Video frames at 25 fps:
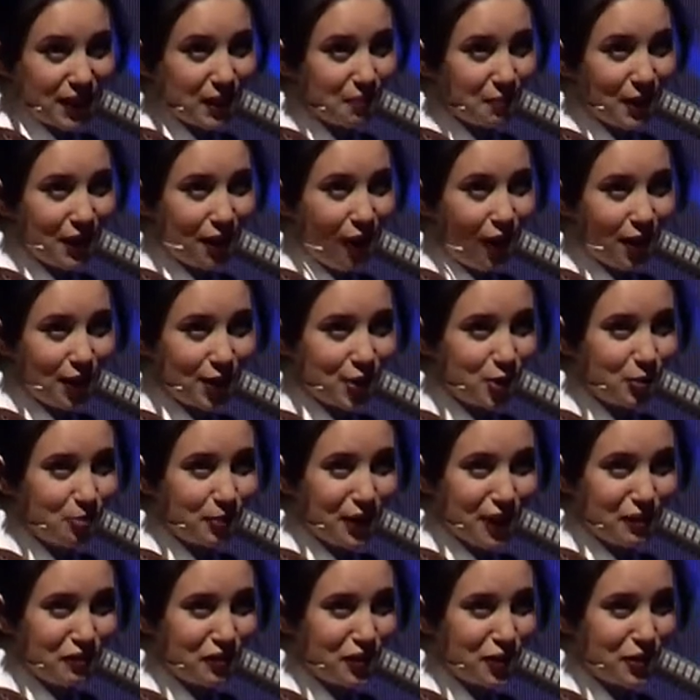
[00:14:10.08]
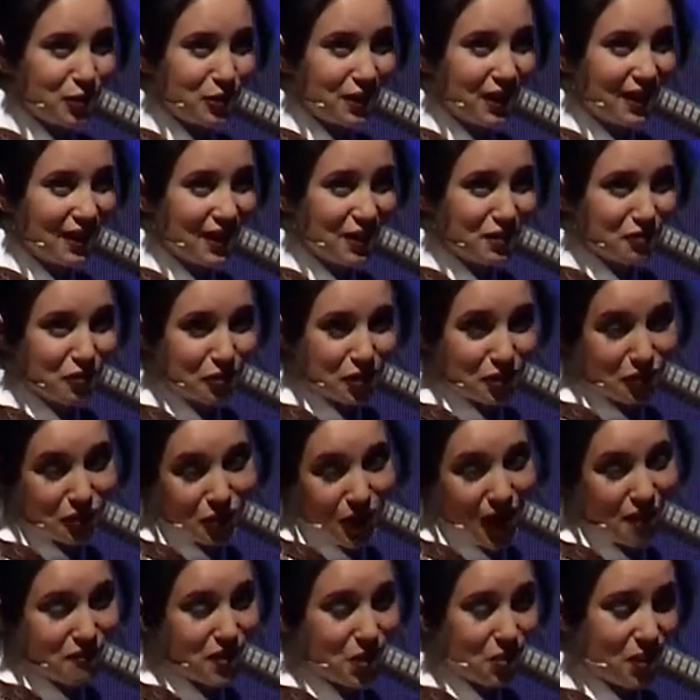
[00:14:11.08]
big honor to play for you, uh, for, for,
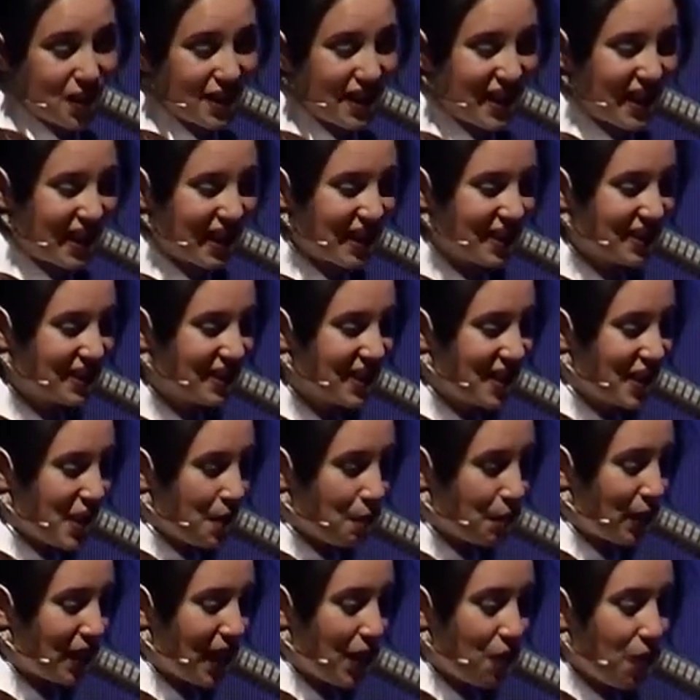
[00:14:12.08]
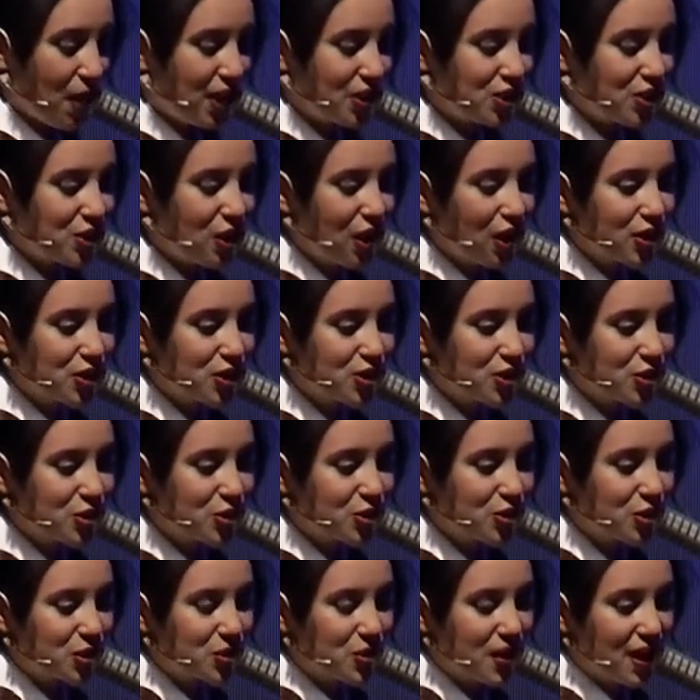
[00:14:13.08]
everyone here. But I want to also
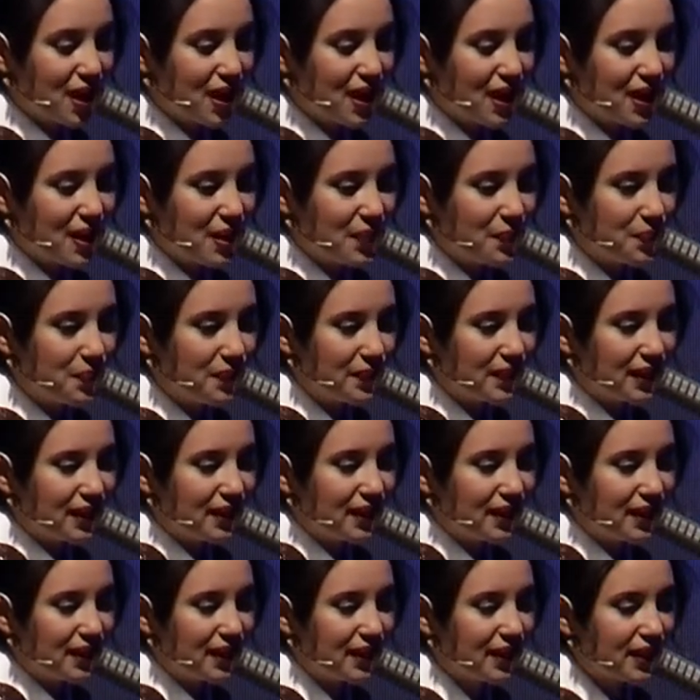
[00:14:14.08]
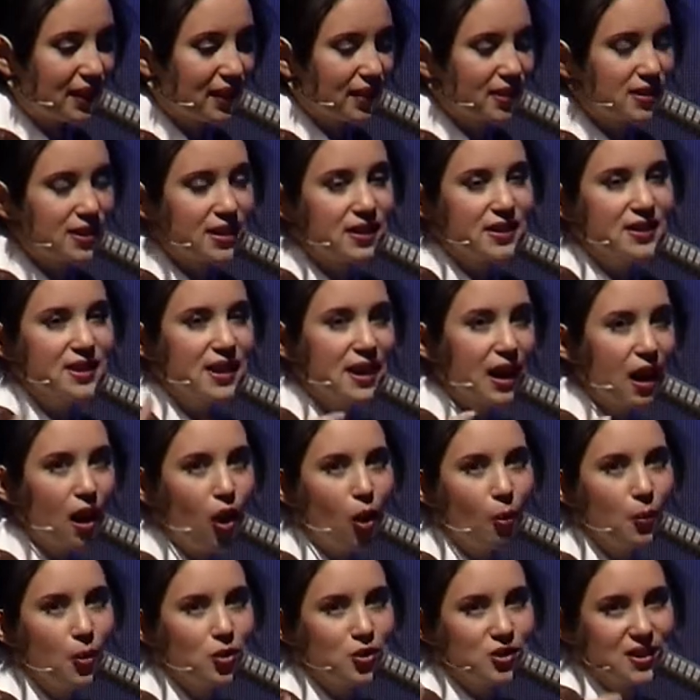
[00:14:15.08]
to, because um, it's the,
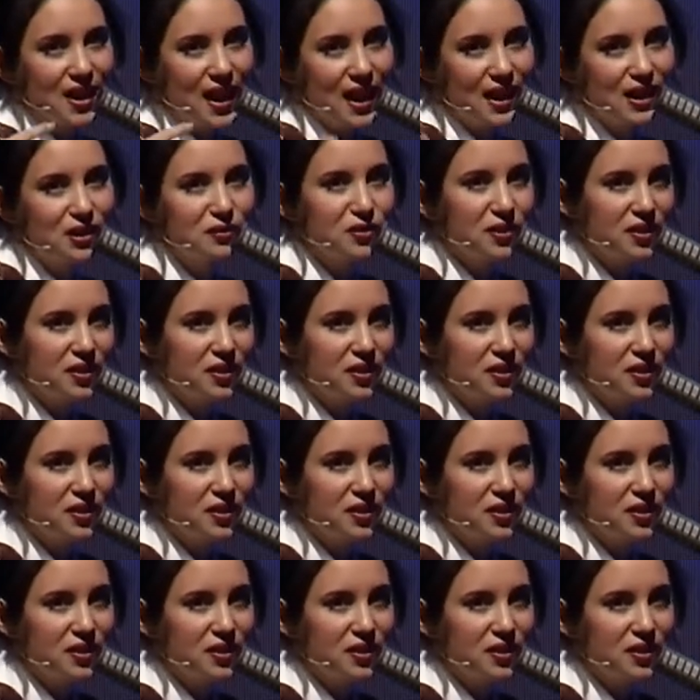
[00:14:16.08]
almost the end of the